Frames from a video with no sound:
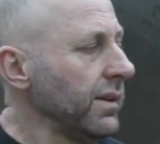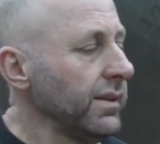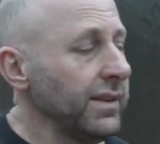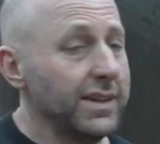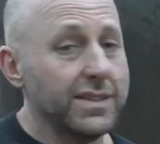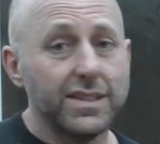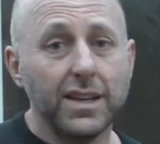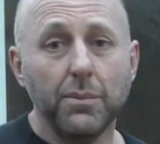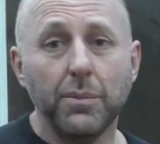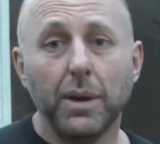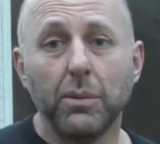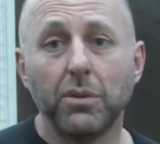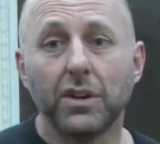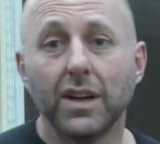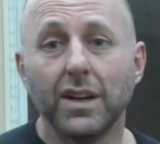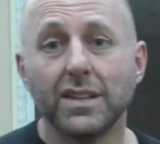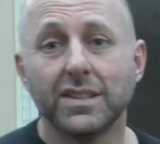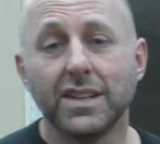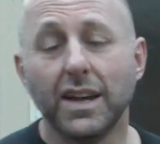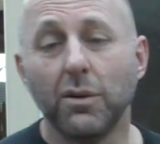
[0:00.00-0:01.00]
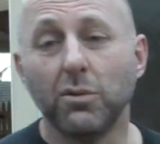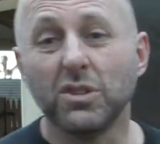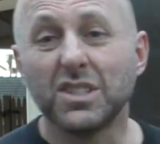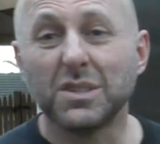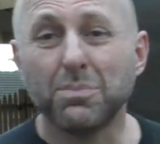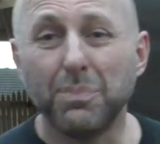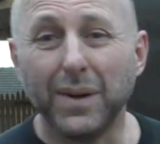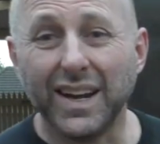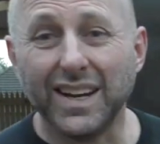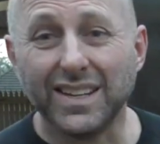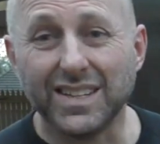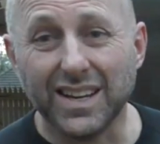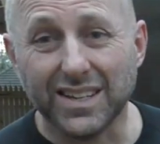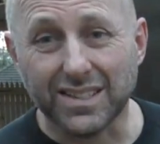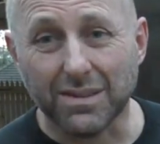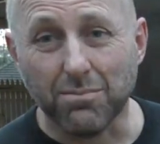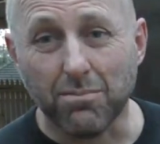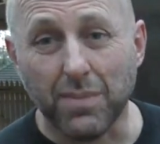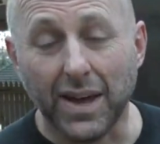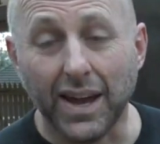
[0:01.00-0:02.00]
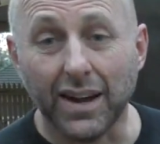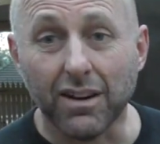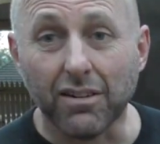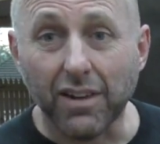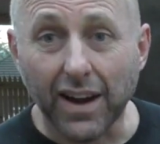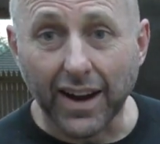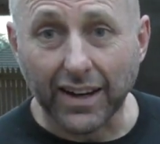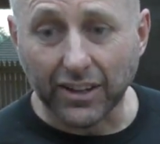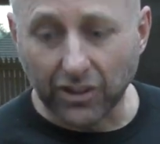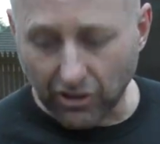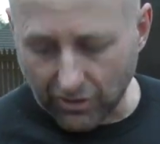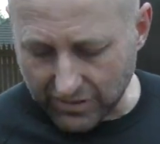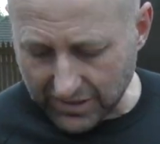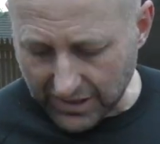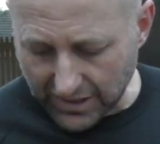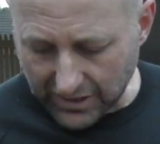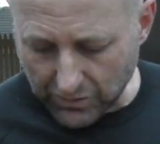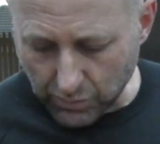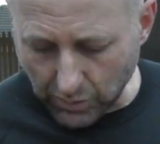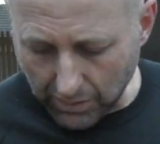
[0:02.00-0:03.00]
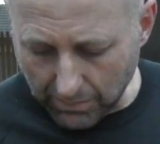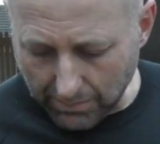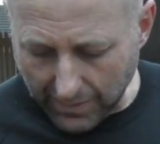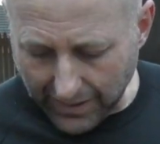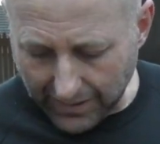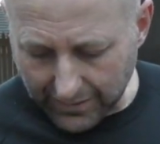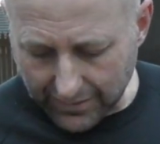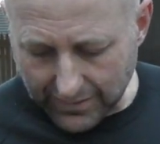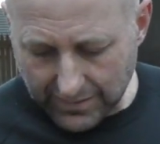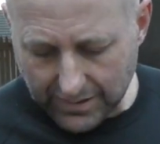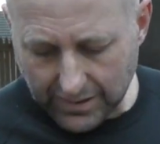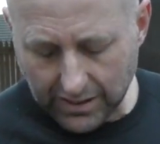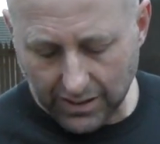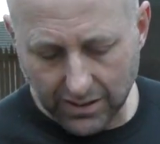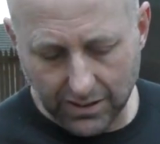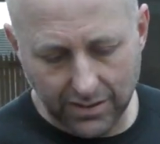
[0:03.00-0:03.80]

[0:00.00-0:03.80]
Now some people are going to say, well, speed doesn't matter, accuracy is what matters.